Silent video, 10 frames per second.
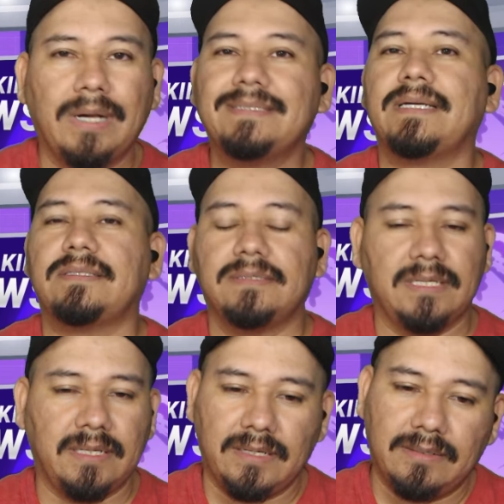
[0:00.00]
I just had to
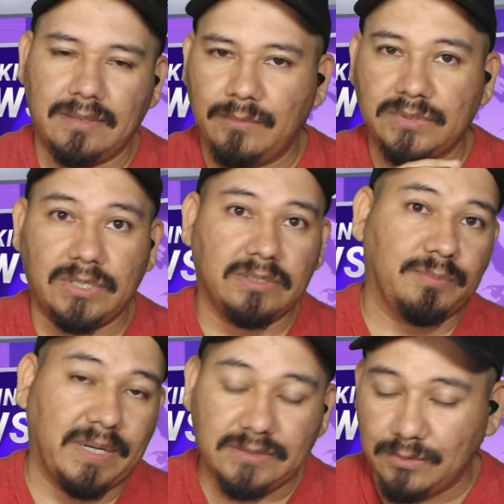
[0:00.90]
say that. I'm gonna turn to
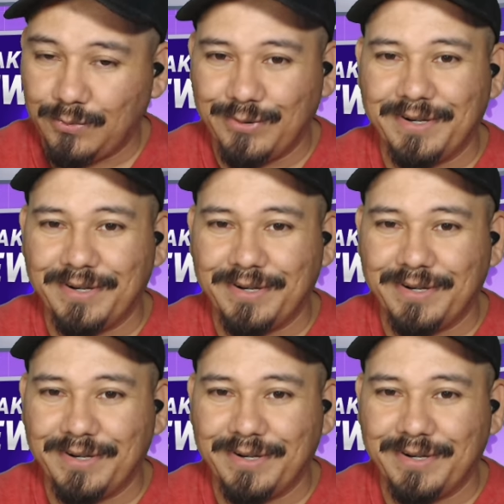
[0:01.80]
pass no more.